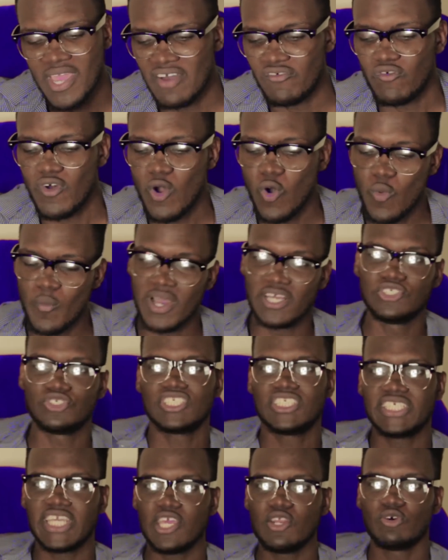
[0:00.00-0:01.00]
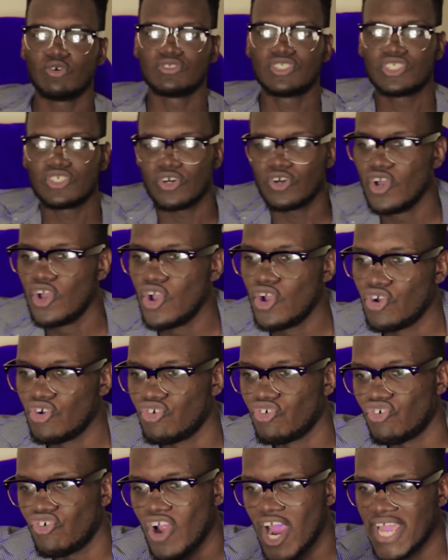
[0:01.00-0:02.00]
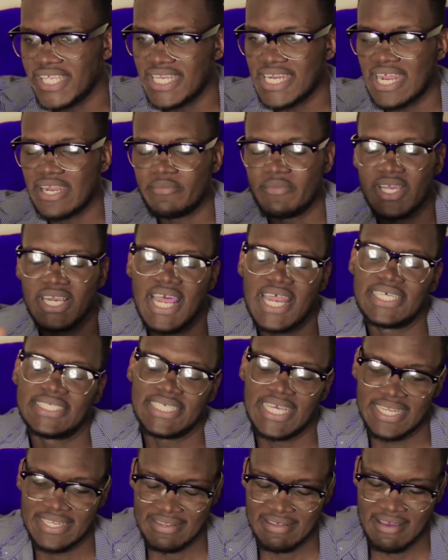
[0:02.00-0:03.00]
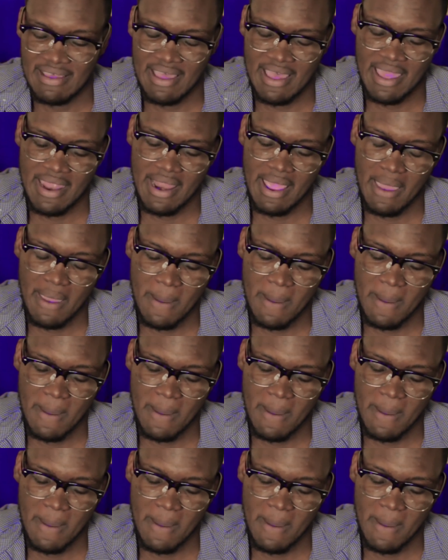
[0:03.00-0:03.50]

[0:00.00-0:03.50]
You have one woman just skin out so right in the middle of the center. And